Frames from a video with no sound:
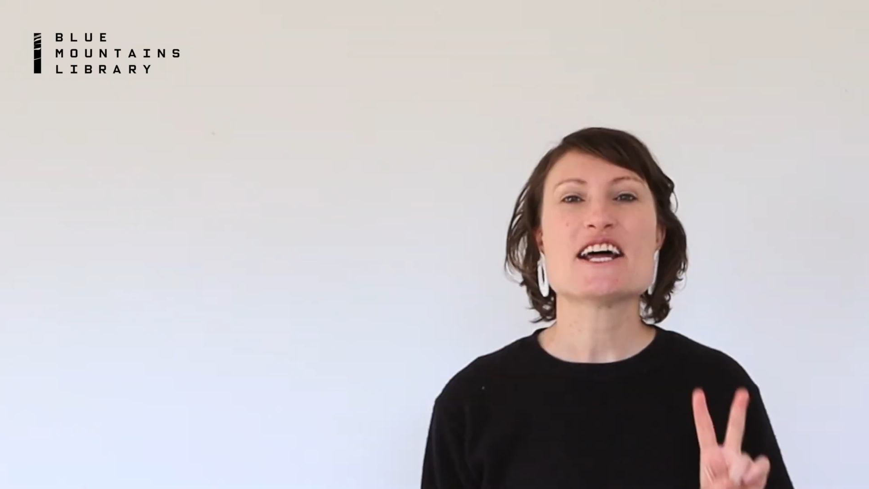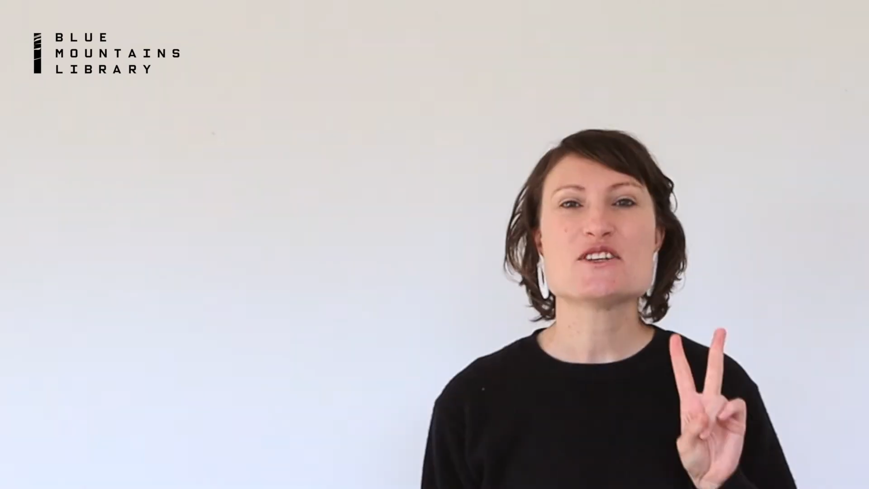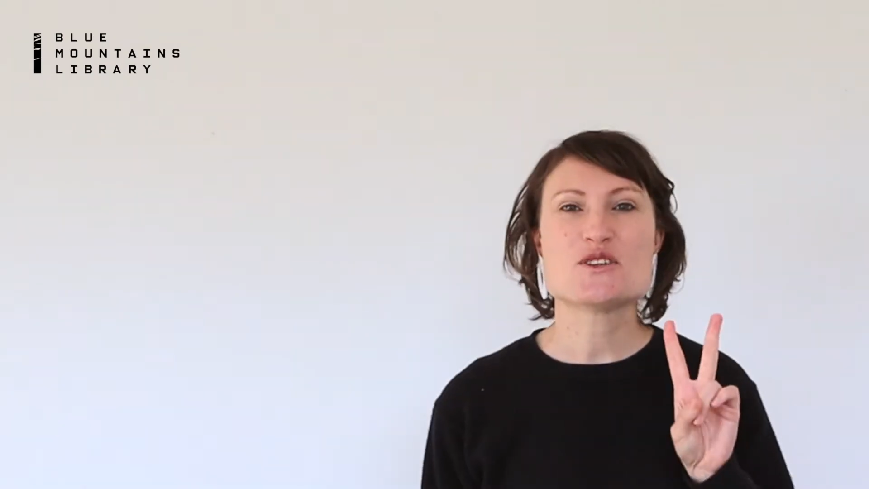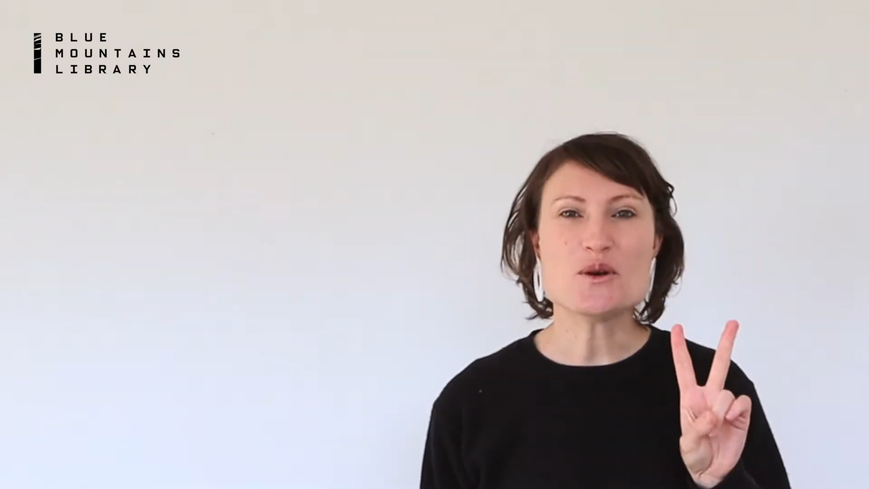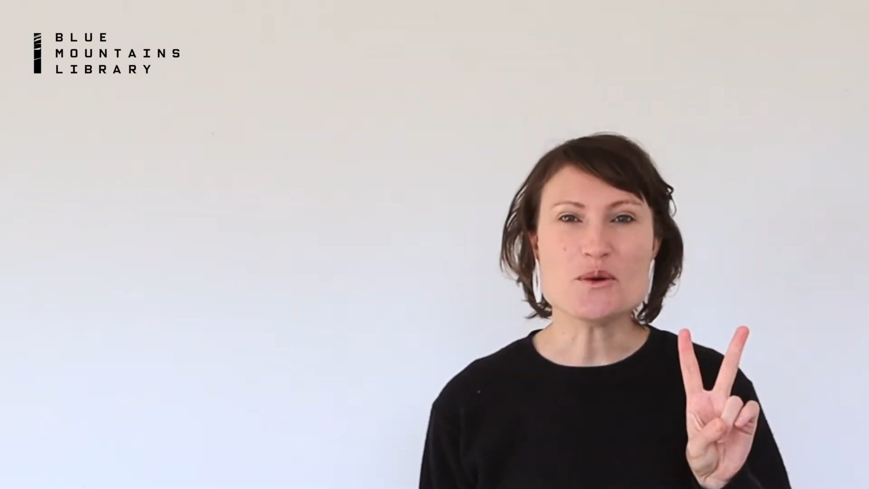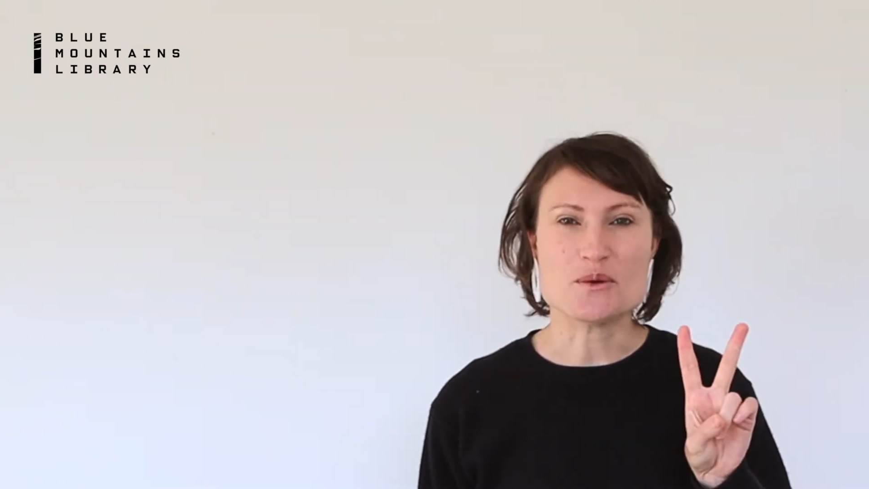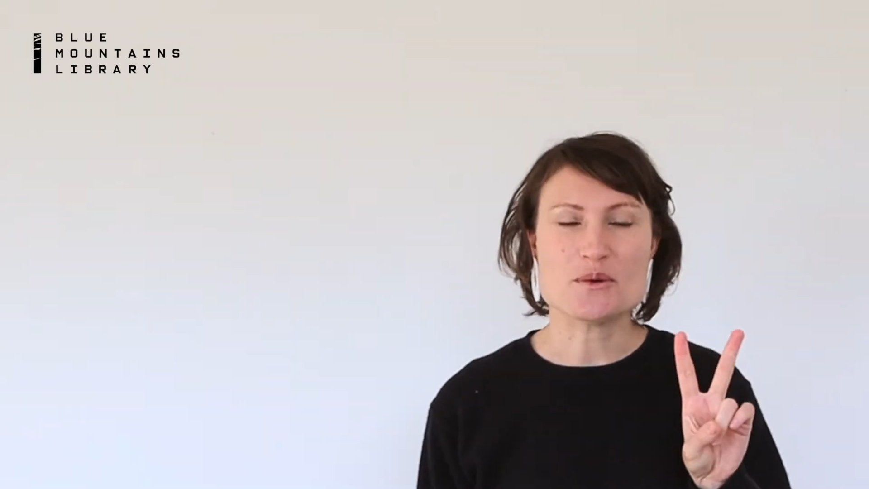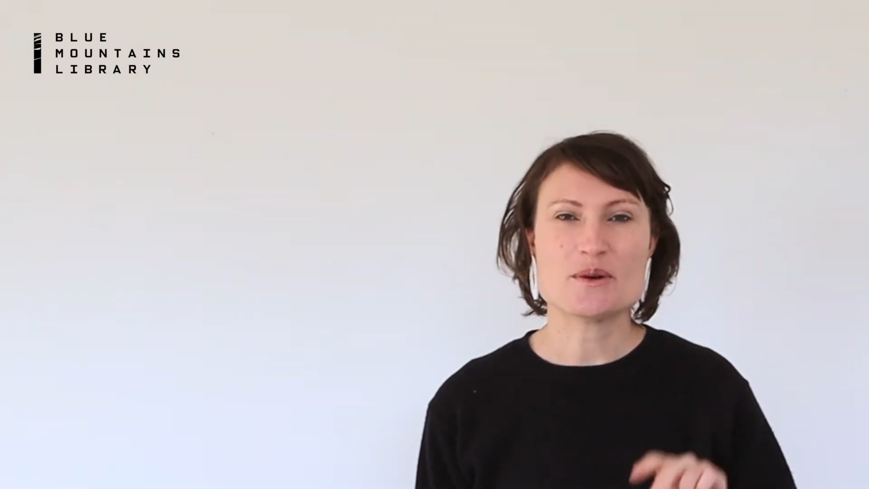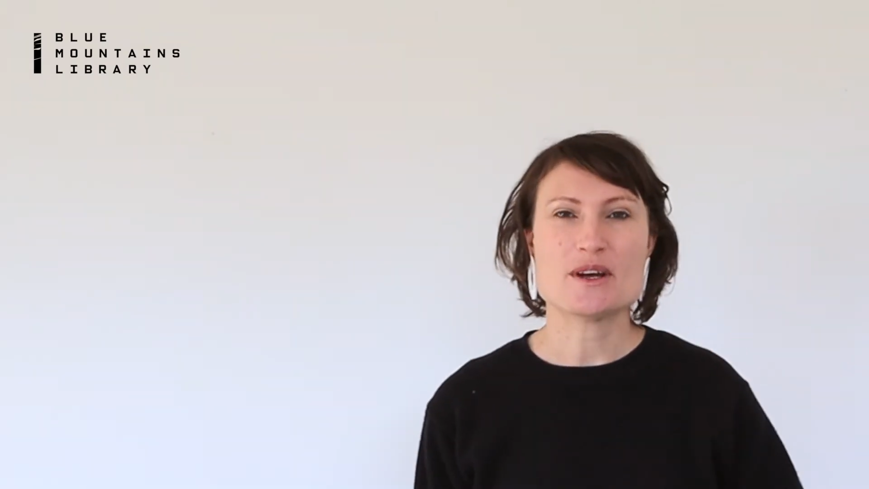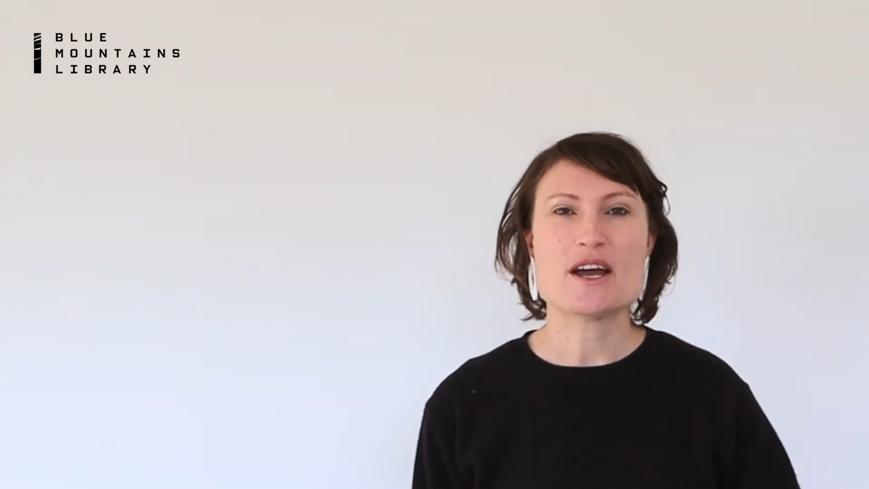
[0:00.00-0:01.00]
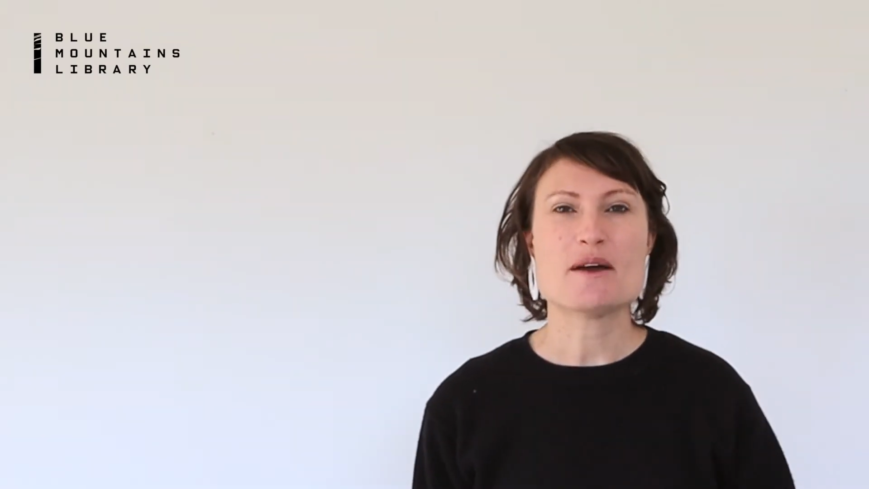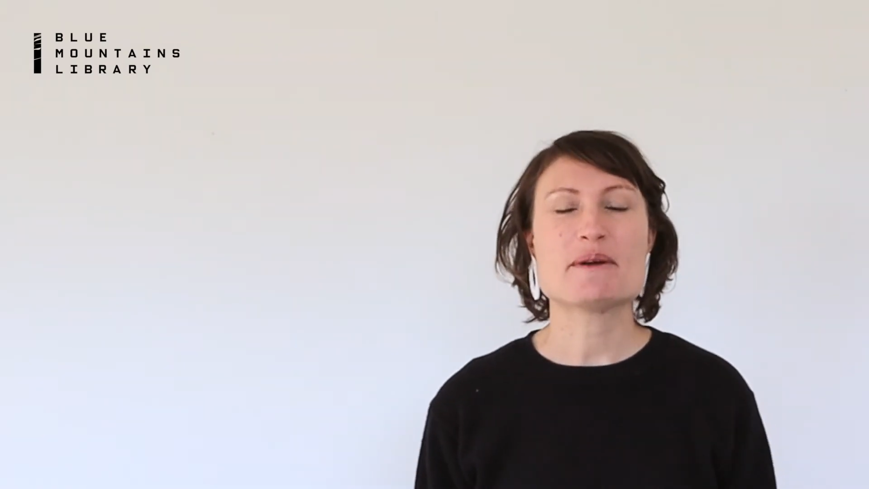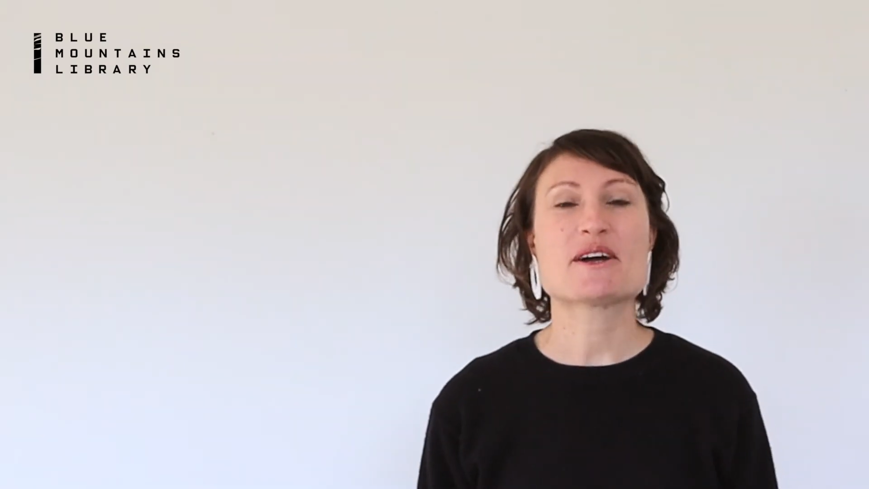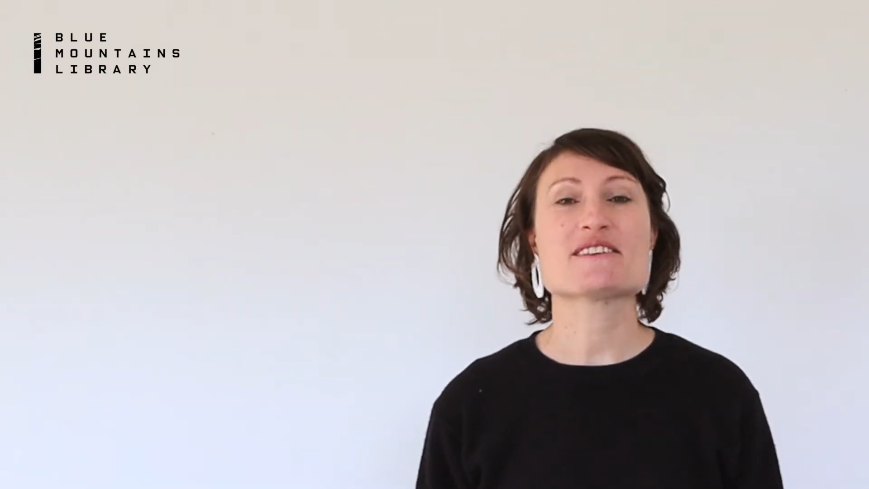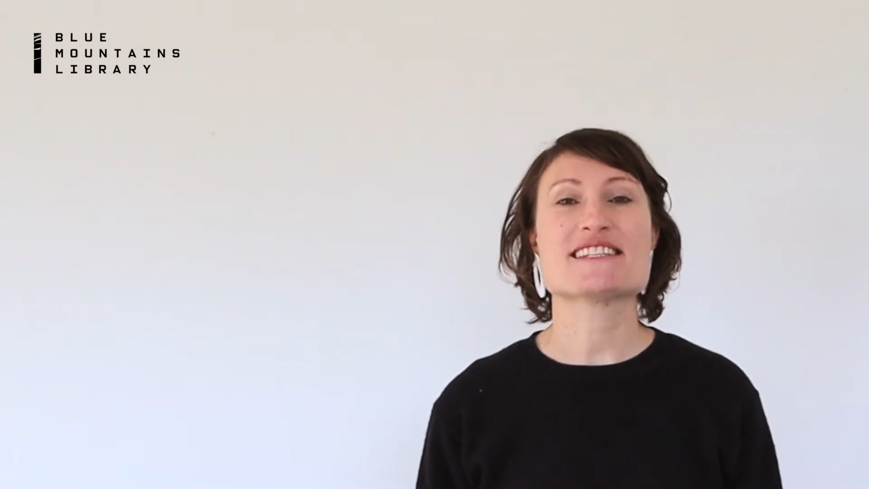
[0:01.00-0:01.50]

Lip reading: 2. Because